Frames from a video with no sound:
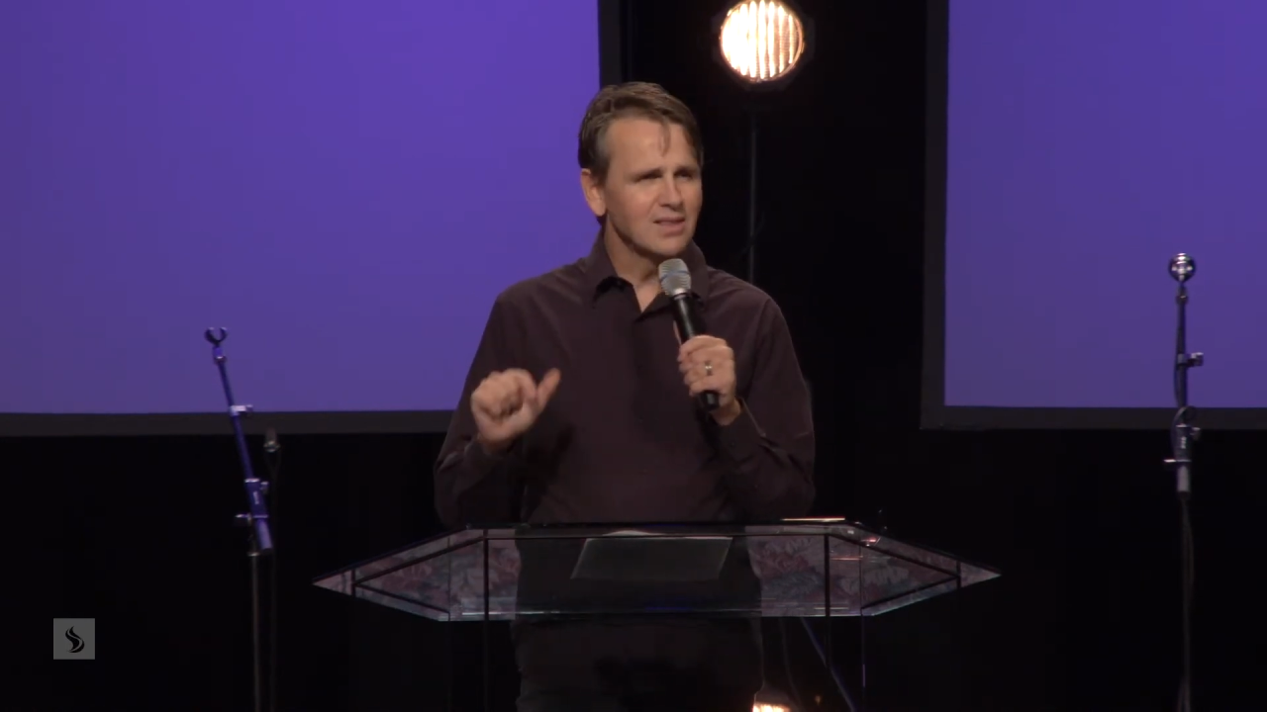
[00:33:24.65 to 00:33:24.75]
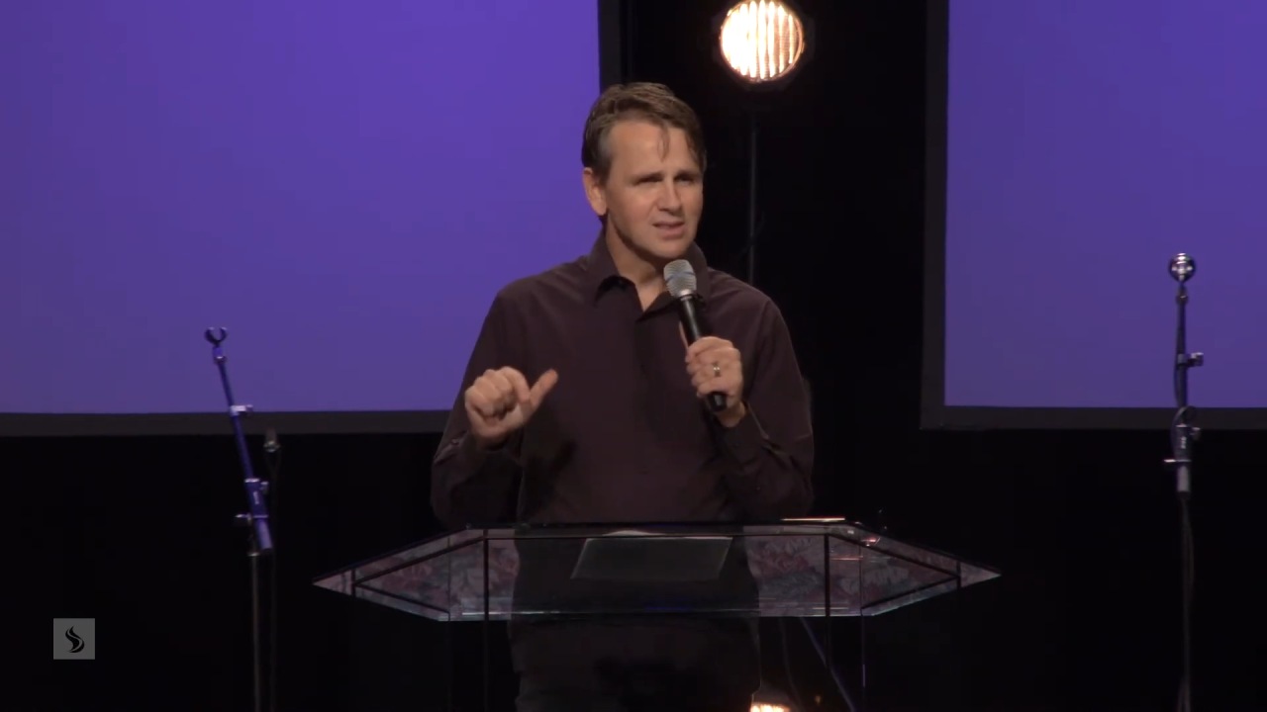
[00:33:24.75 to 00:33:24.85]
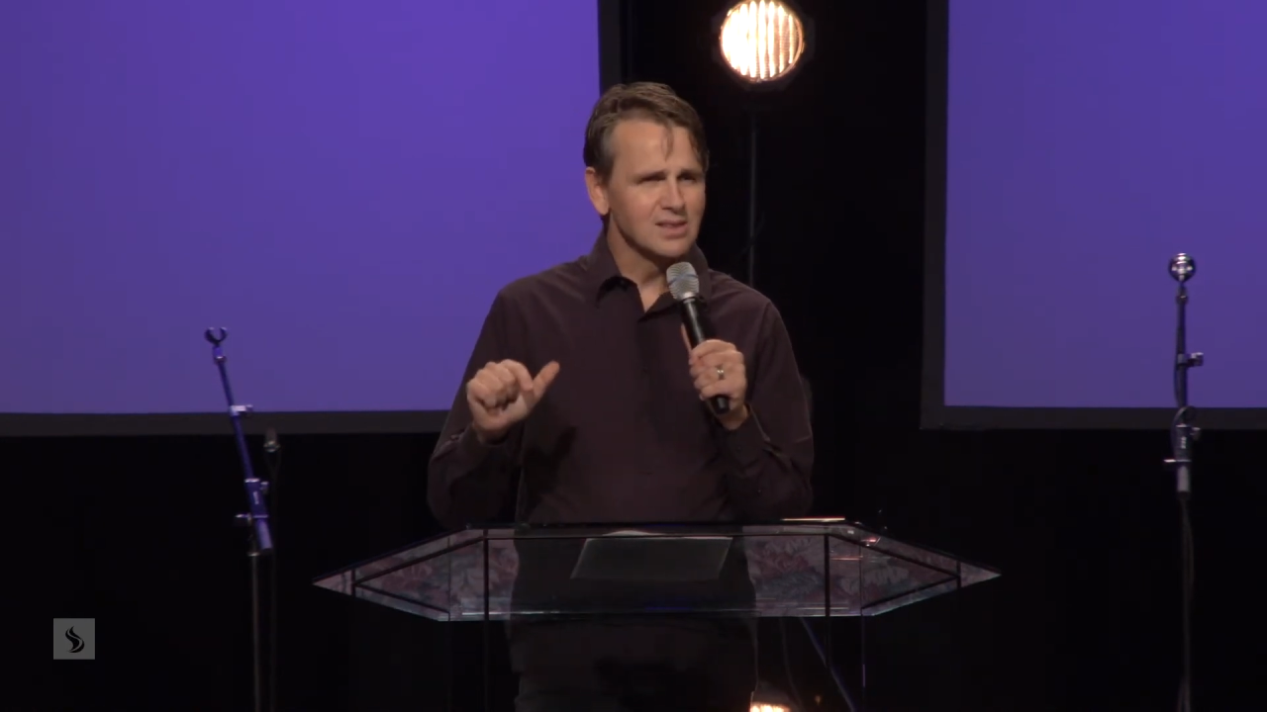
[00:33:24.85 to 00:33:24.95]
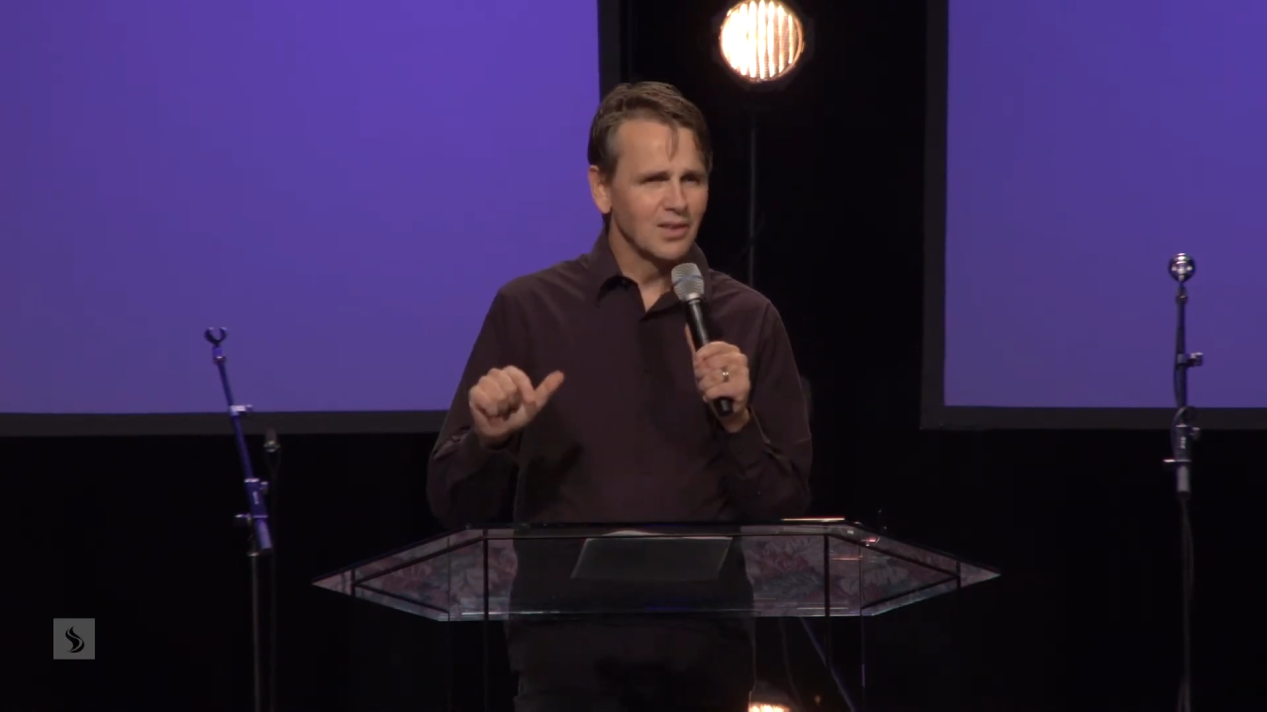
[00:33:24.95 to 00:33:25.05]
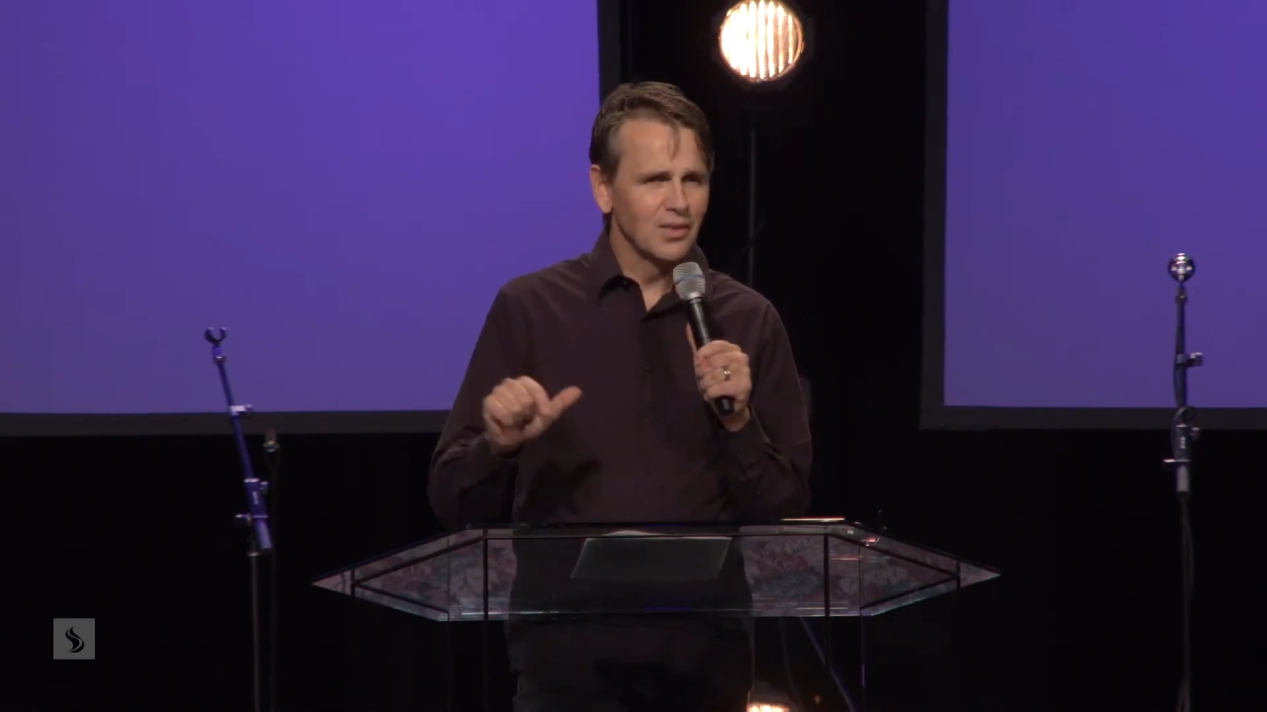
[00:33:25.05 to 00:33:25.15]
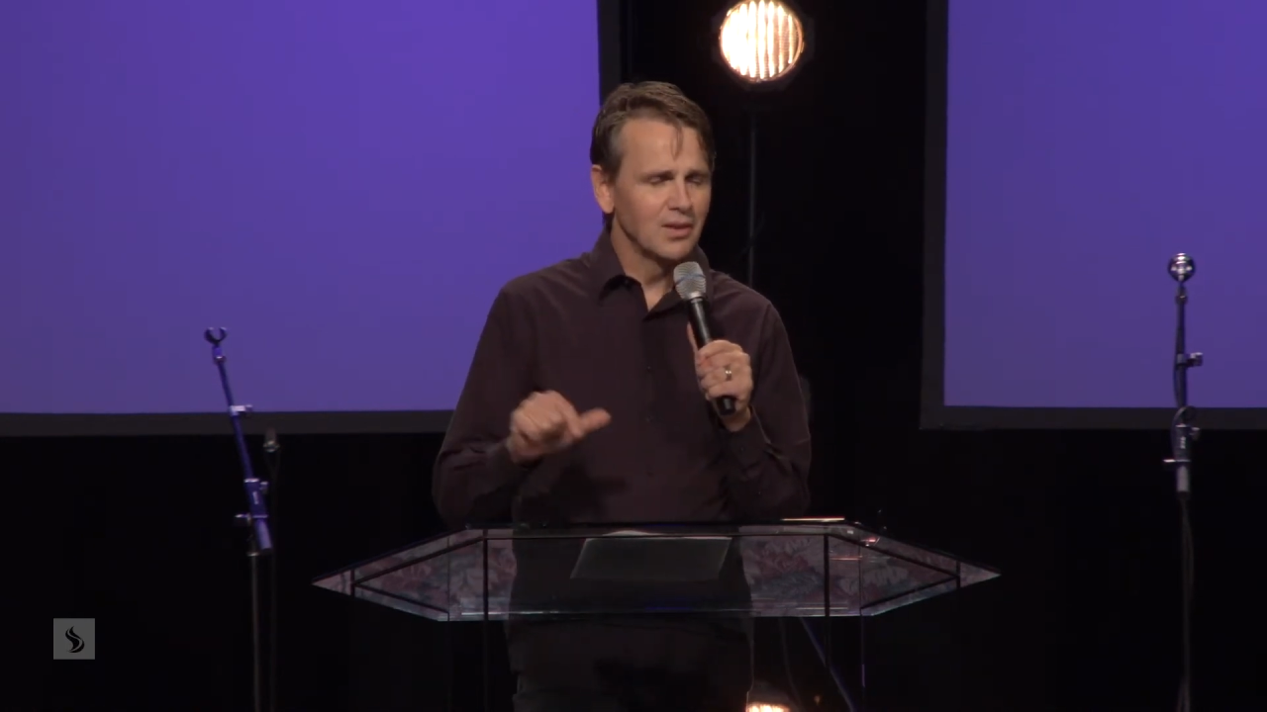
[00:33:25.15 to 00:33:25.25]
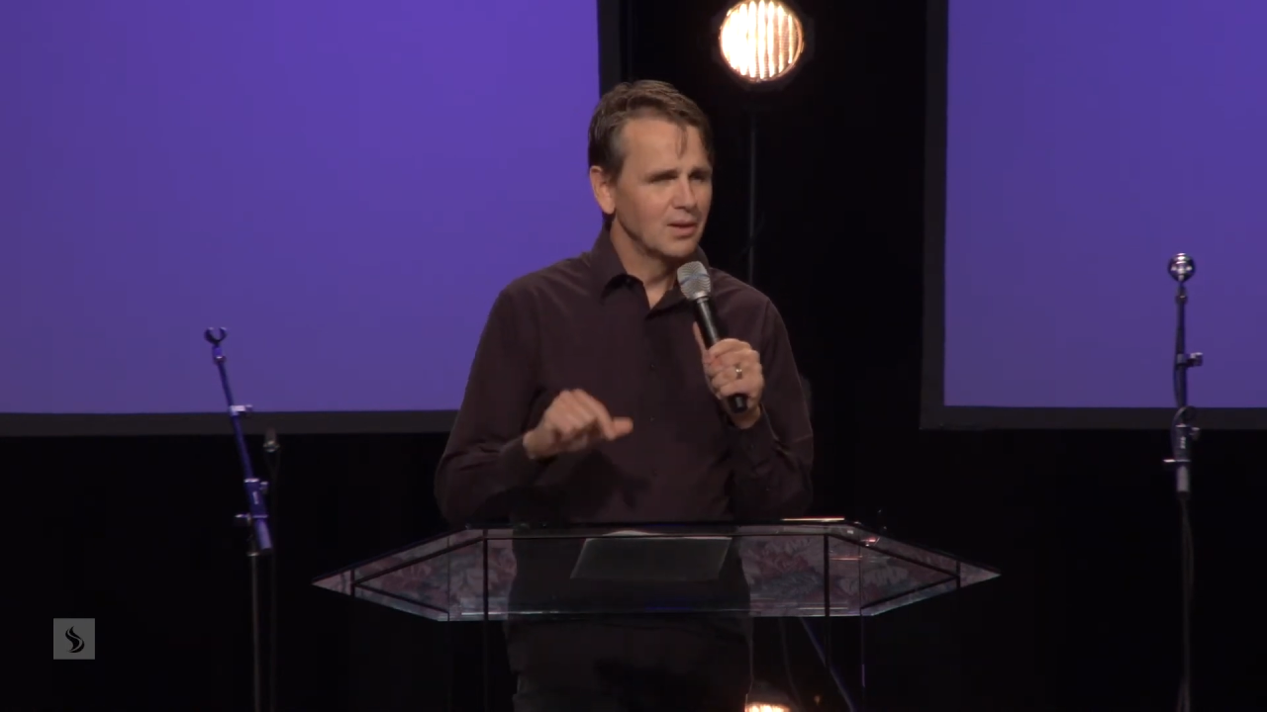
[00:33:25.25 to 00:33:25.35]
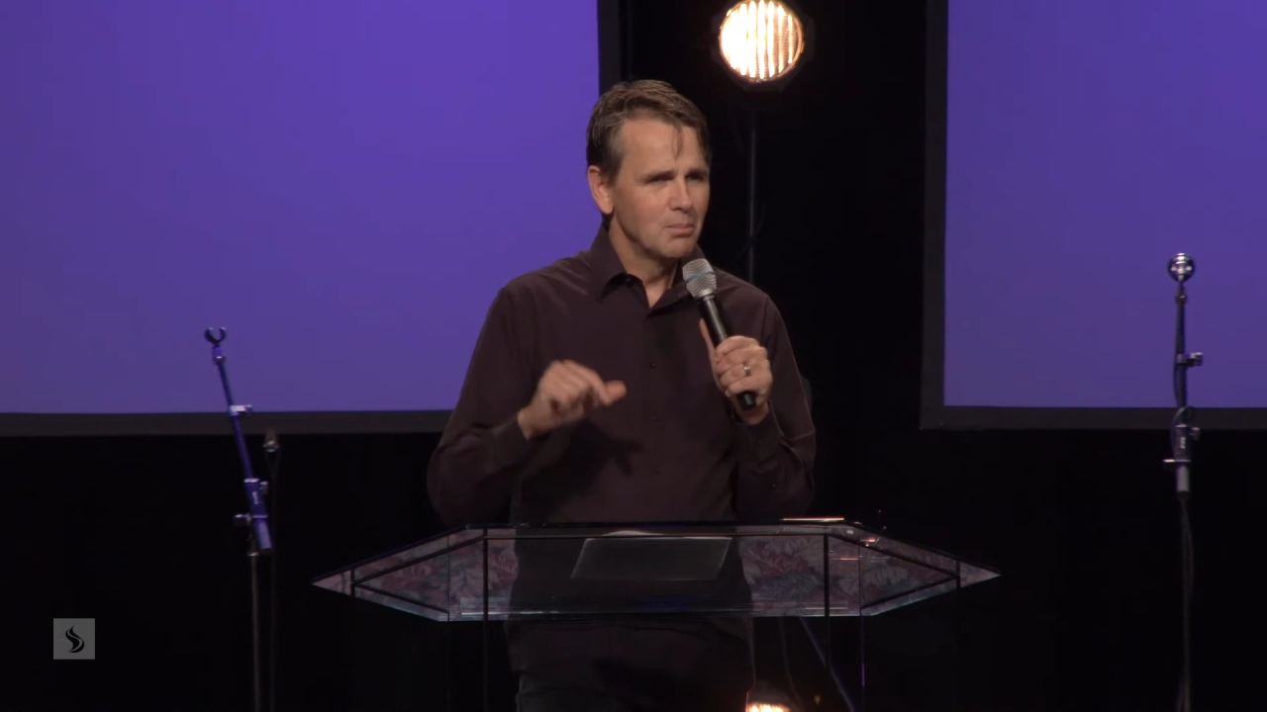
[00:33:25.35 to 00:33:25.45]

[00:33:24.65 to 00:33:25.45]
the Son,